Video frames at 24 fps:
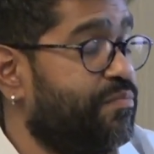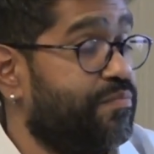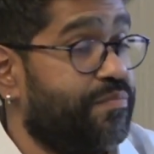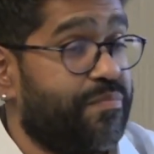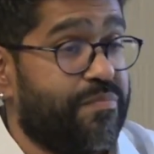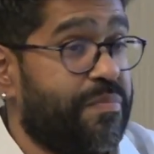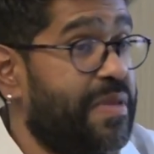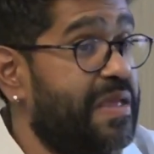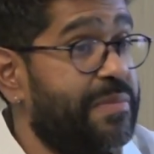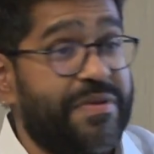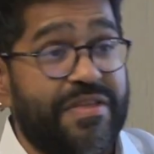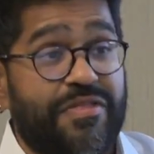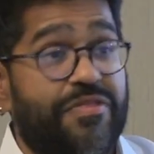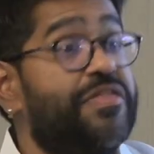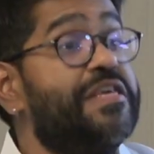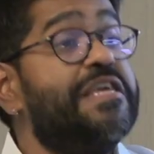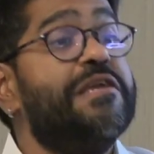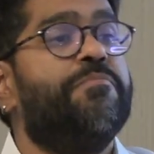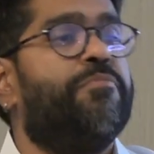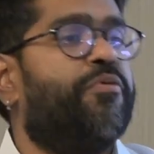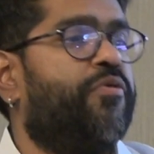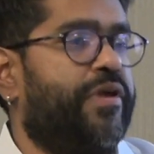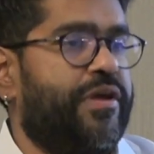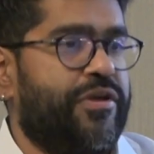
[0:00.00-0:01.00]
maybe the
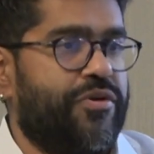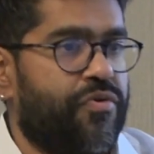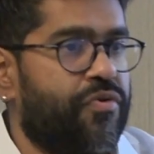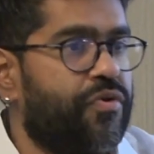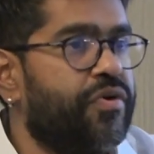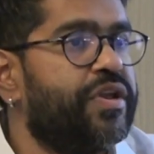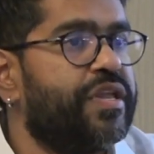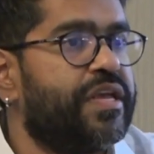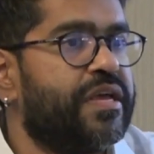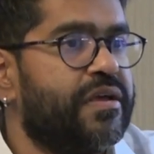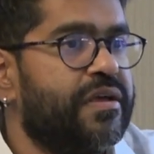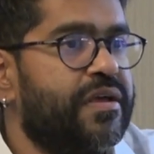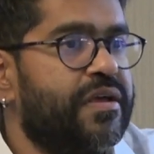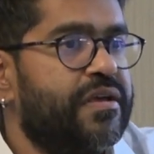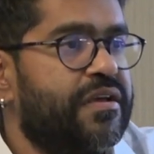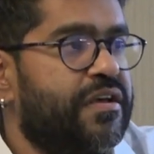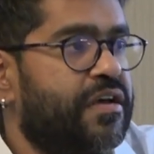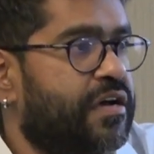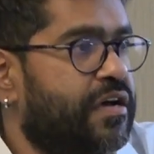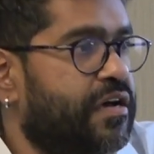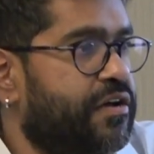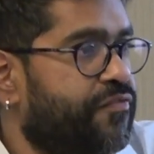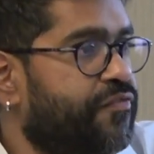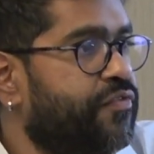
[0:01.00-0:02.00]
priority
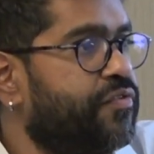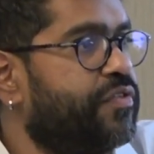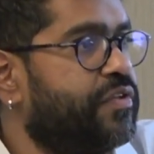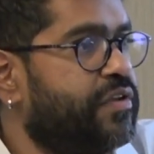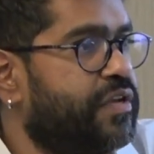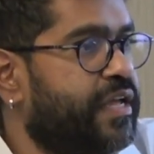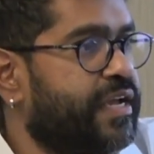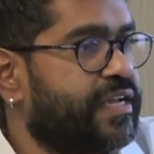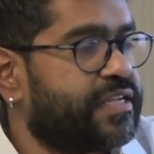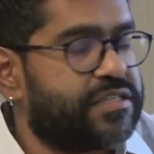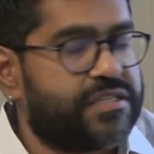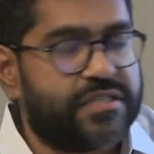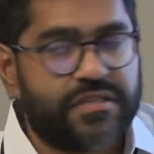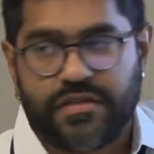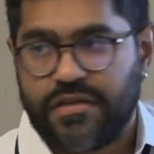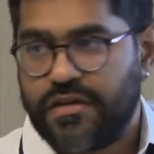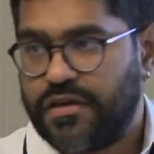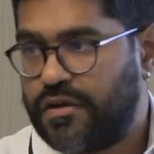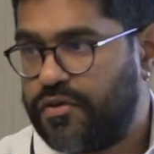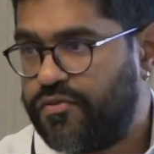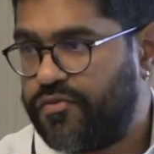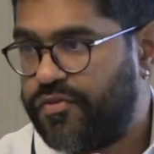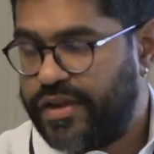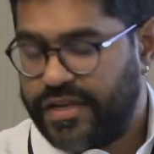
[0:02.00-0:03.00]
for the next
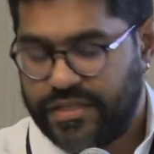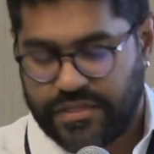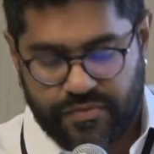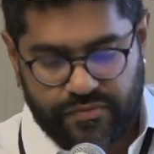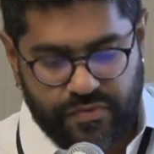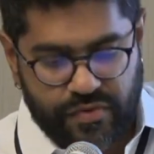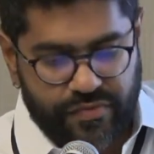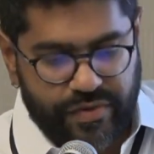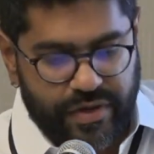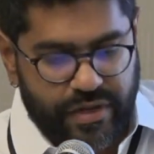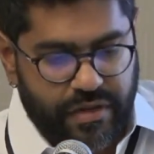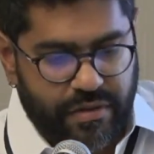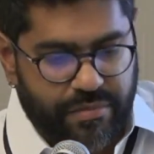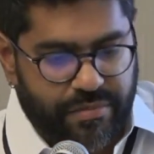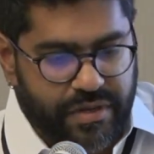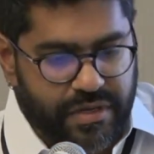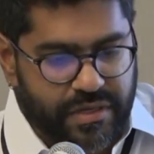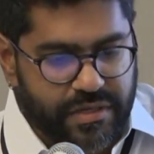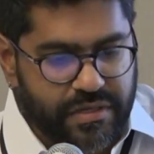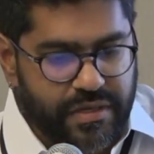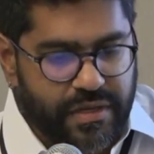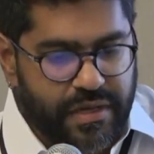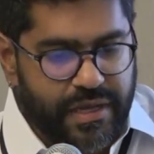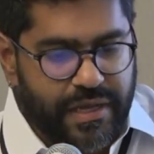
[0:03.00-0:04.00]
phase of
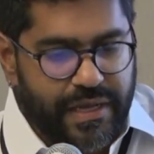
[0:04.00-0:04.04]
development.